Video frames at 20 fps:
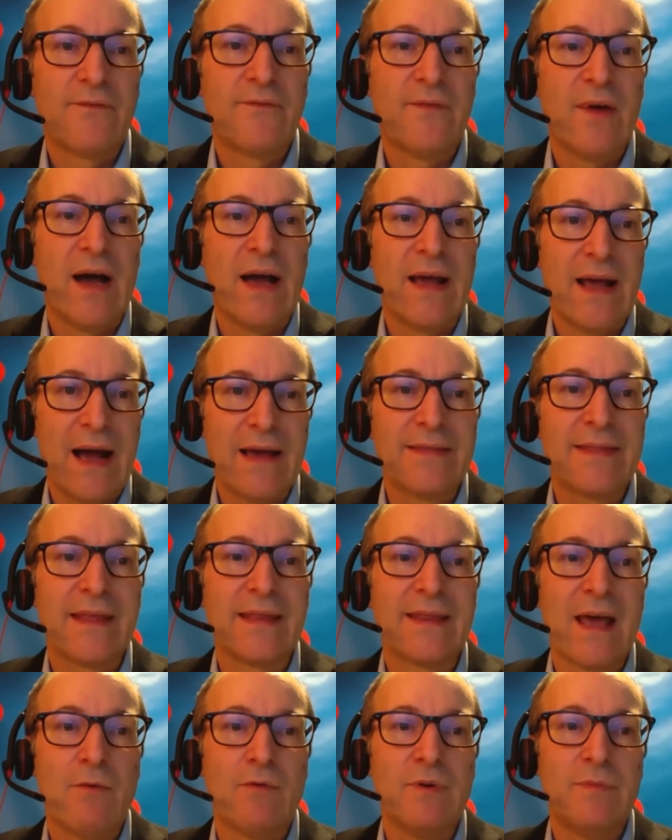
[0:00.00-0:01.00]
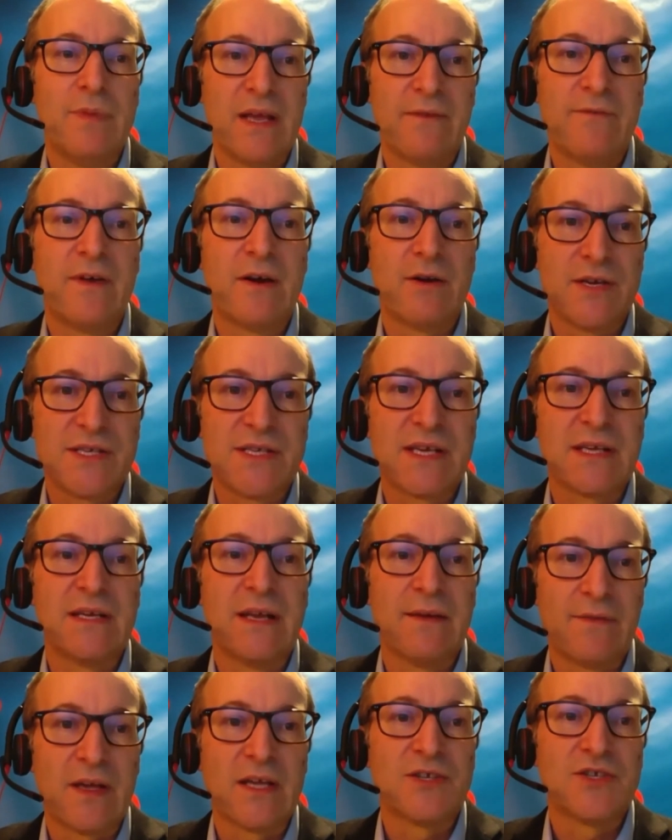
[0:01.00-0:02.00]
I think that would be a very
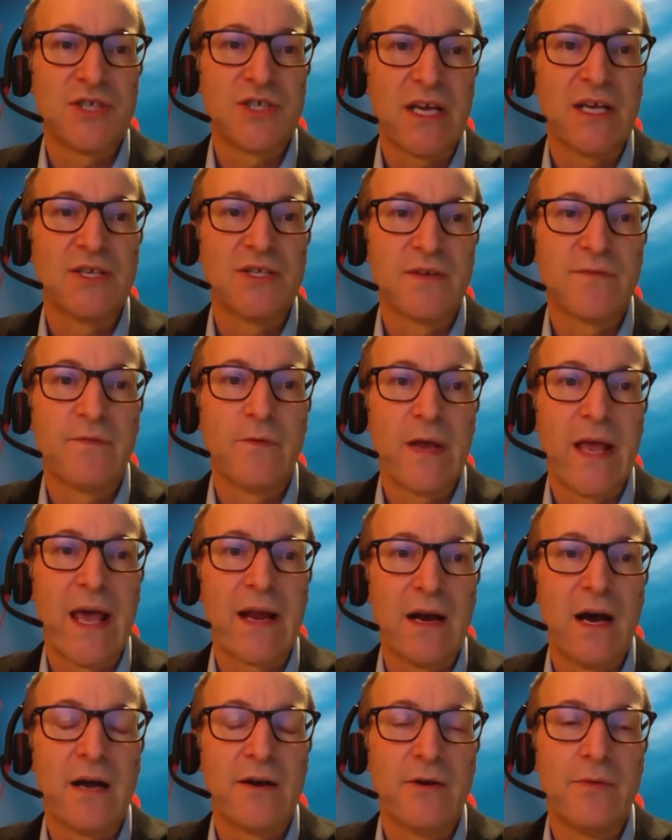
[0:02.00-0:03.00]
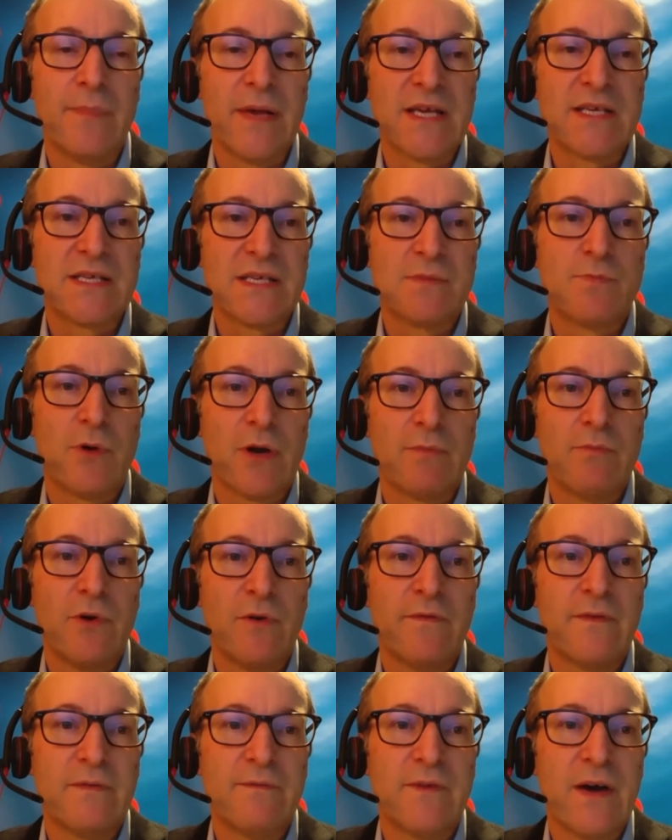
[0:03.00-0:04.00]
significant change if we had a 100 basis point
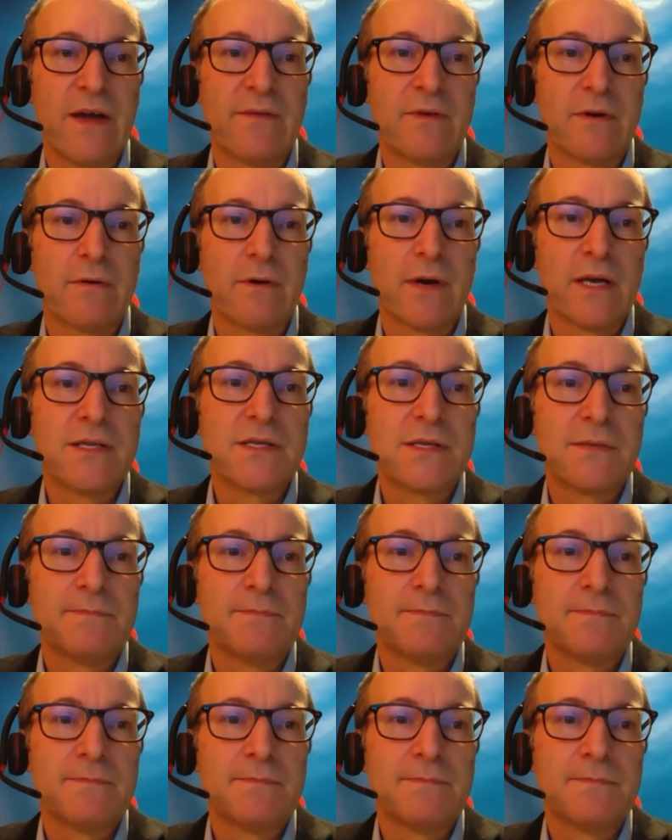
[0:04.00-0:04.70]
move in 5-year rates.